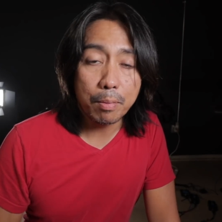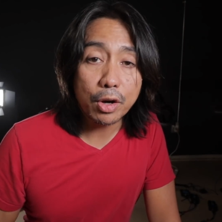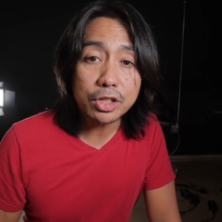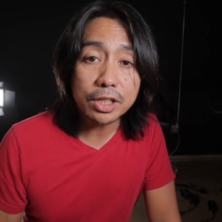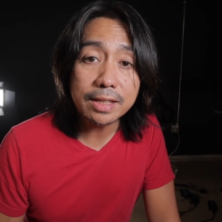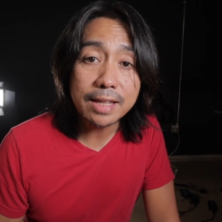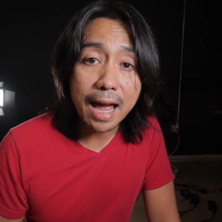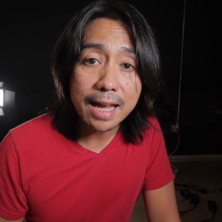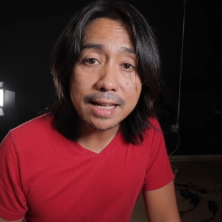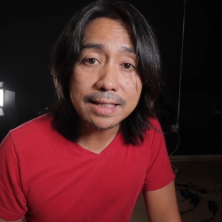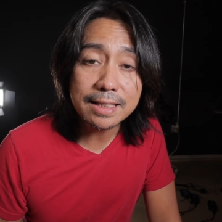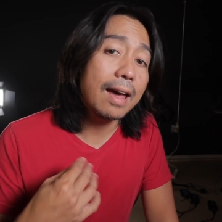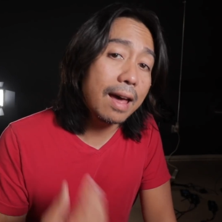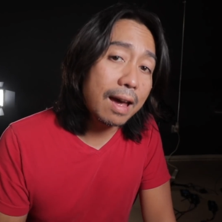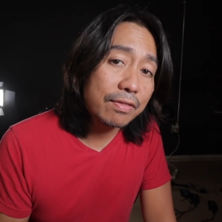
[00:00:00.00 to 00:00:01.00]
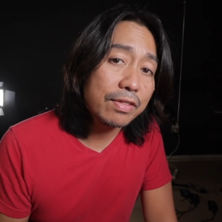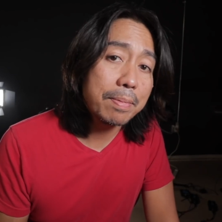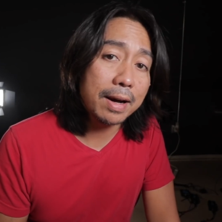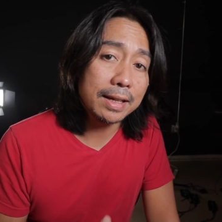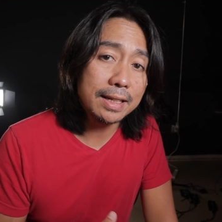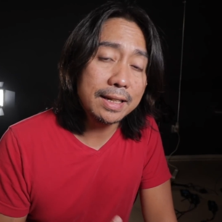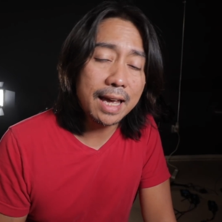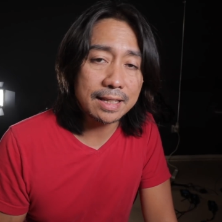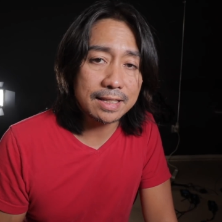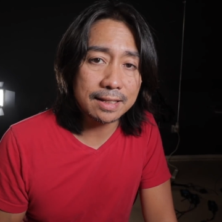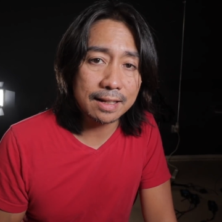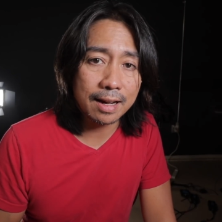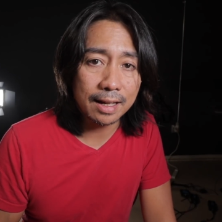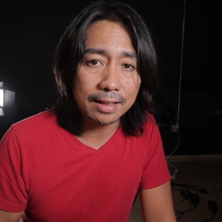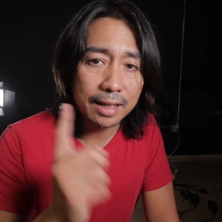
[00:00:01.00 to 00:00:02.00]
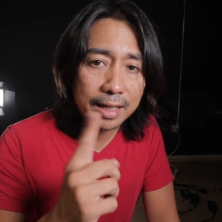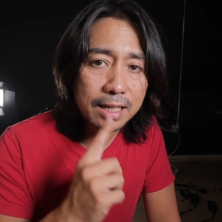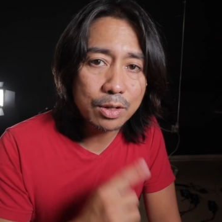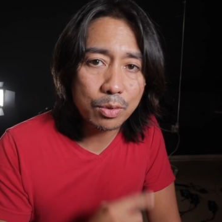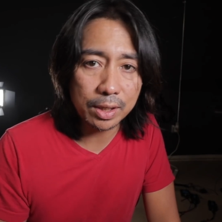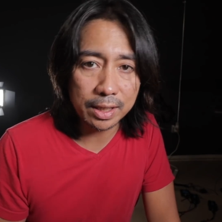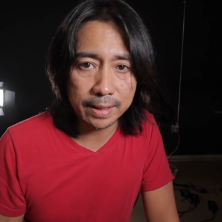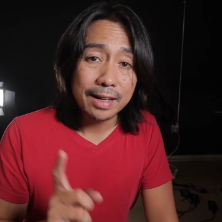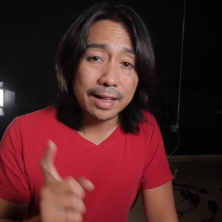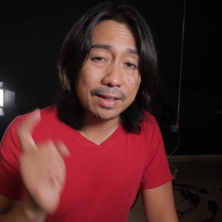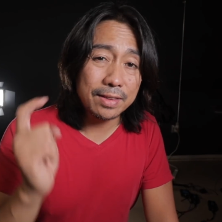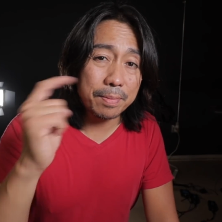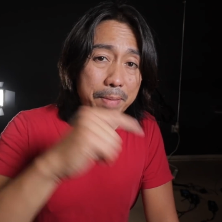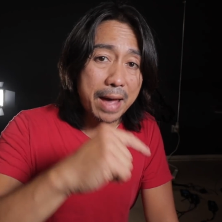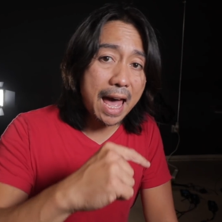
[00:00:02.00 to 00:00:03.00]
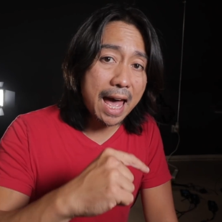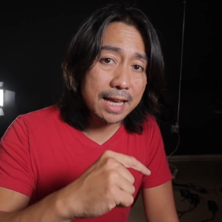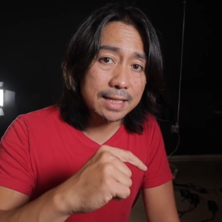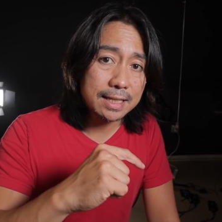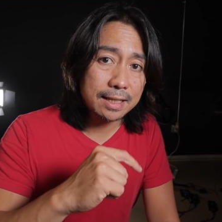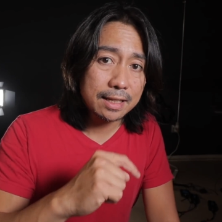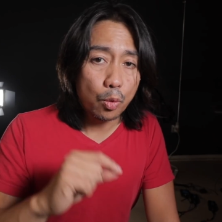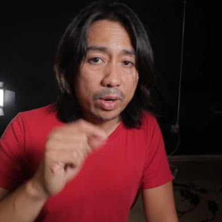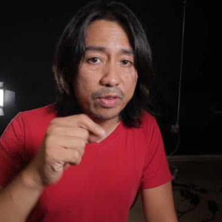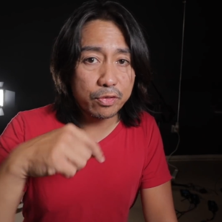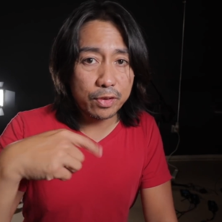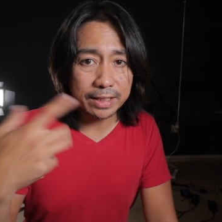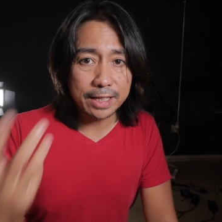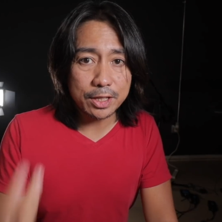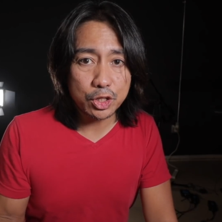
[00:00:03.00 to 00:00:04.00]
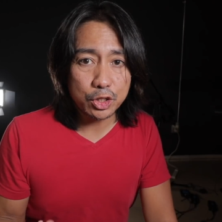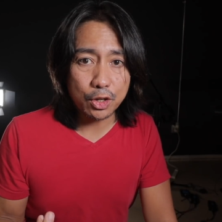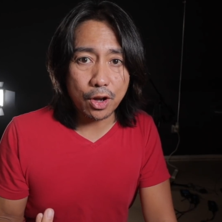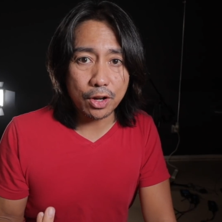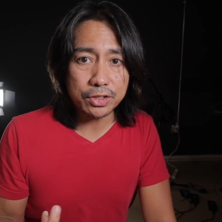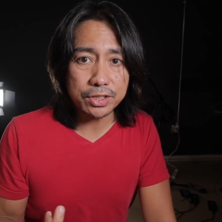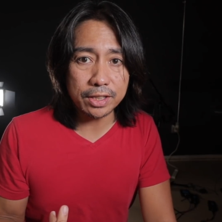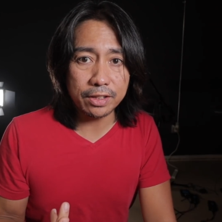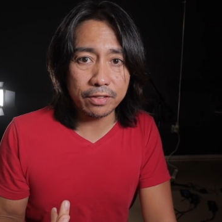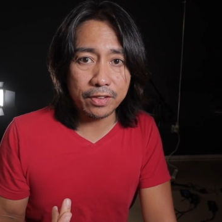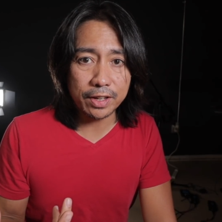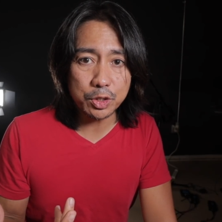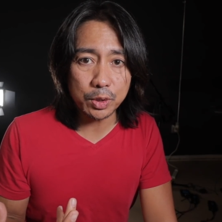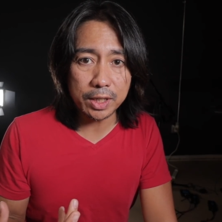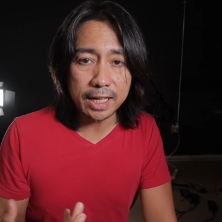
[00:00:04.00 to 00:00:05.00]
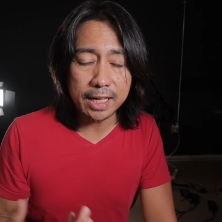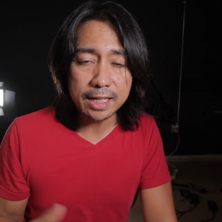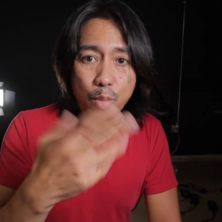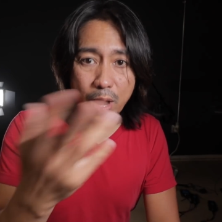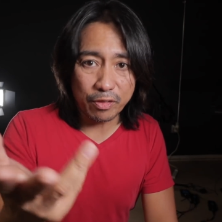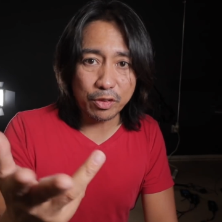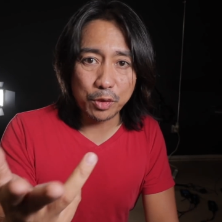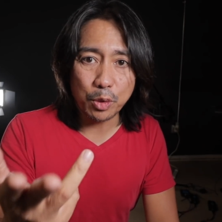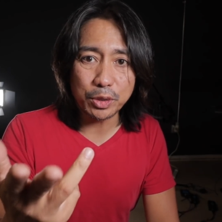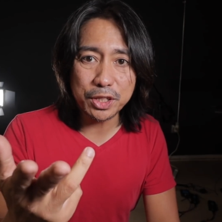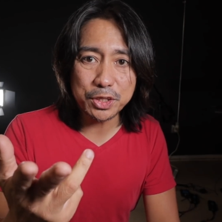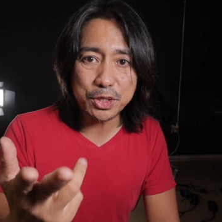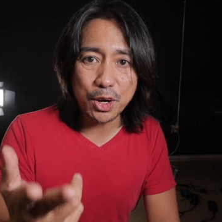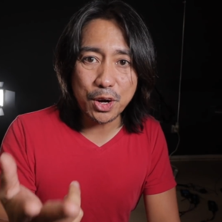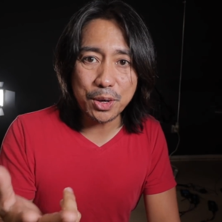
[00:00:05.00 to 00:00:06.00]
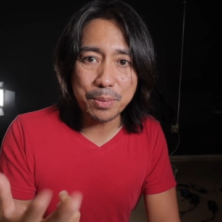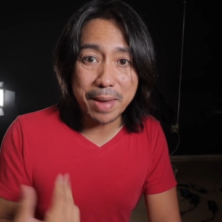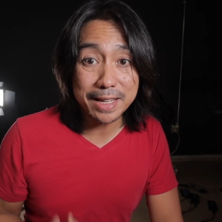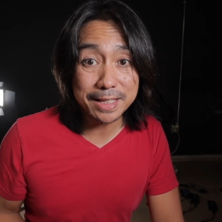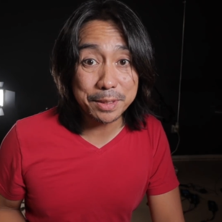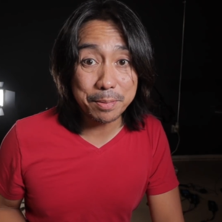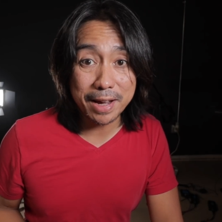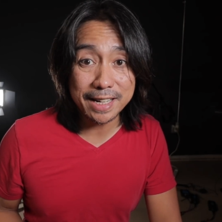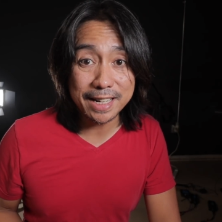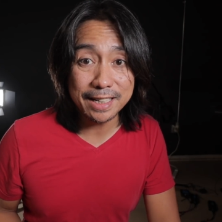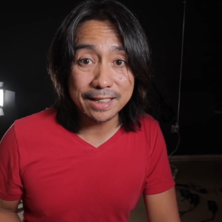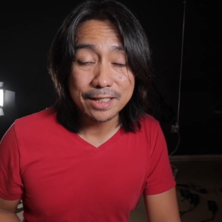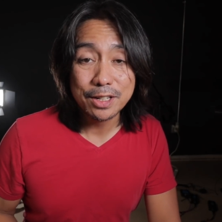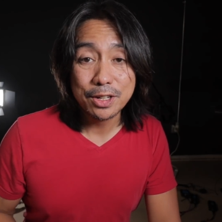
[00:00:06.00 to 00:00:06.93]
Merchandise, everybody gets a cut equally. In the past, we've written songs individually. Whoever wrote the song makes the money.